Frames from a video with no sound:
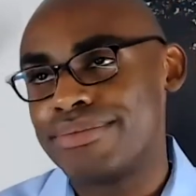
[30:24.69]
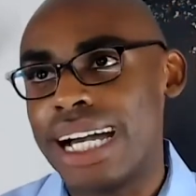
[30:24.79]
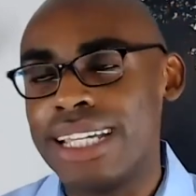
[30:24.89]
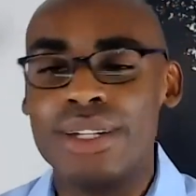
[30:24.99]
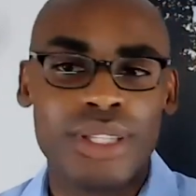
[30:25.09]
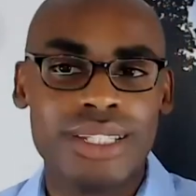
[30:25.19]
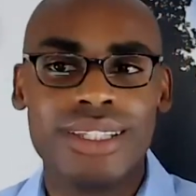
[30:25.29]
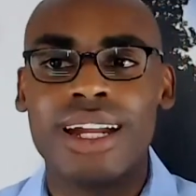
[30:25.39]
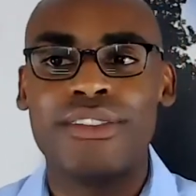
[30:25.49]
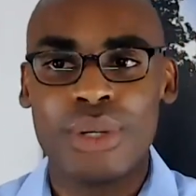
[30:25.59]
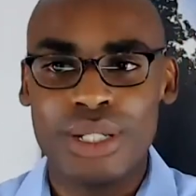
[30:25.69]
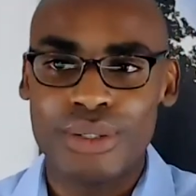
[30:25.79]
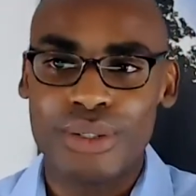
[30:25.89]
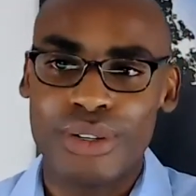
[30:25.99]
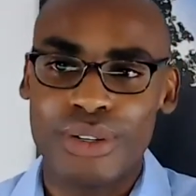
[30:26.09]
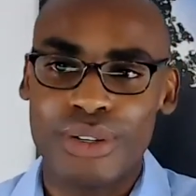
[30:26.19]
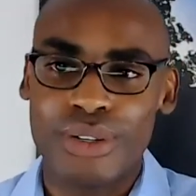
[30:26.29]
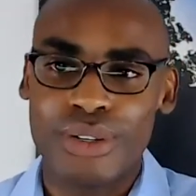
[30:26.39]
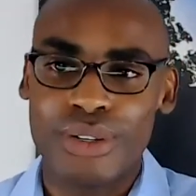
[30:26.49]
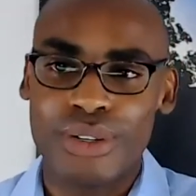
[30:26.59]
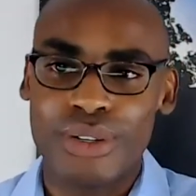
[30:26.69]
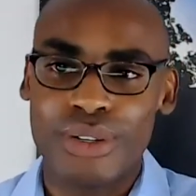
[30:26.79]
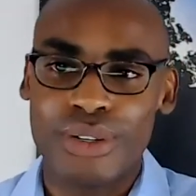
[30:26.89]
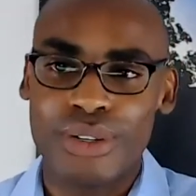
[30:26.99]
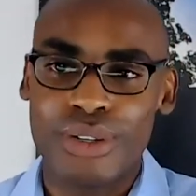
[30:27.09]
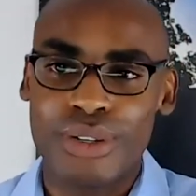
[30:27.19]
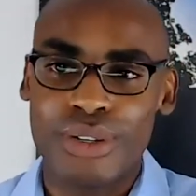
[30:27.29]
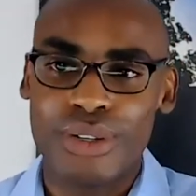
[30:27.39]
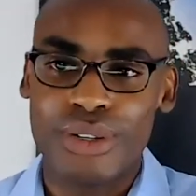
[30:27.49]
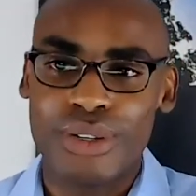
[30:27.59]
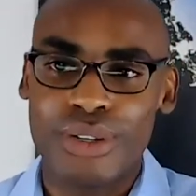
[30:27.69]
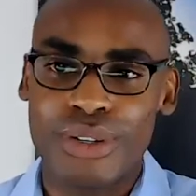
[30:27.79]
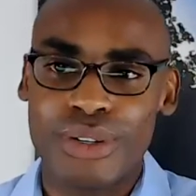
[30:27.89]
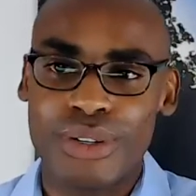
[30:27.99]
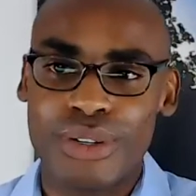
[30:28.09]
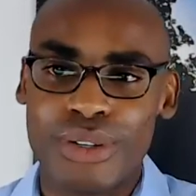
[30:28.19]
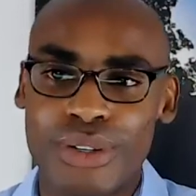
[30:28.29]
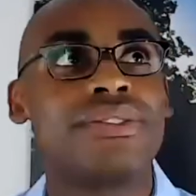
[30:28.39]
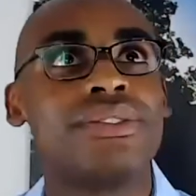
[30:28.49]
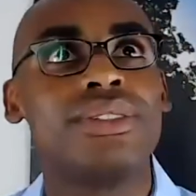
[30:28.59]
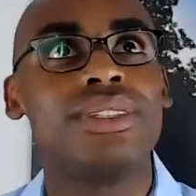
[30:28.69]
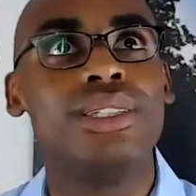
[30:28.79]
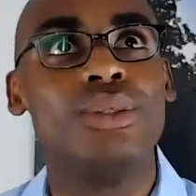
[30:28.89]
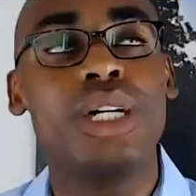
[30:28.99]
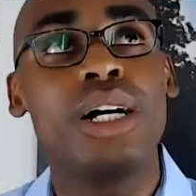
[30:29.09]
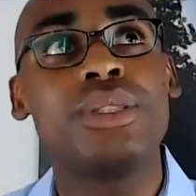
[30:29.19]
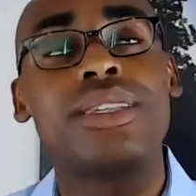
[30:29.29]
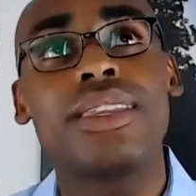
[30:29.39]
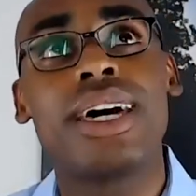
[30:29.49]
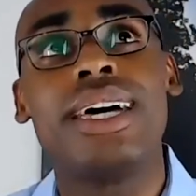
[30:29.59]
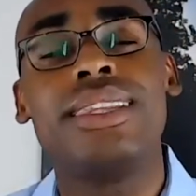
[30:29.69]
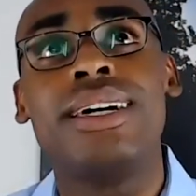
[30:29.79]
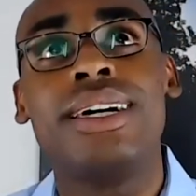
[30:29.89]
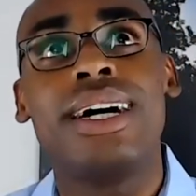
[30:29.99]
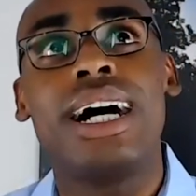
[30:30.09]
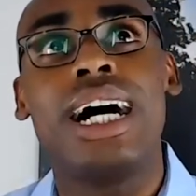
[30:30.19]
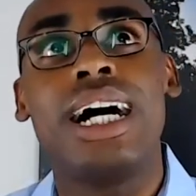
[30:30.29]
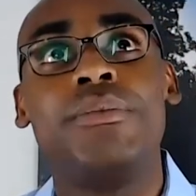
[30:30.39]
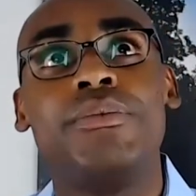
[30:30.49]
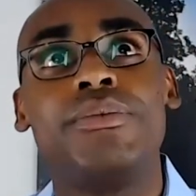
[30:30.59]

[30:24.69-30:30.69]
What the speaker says: I know that not everyone orients their research that way. So if you don't, then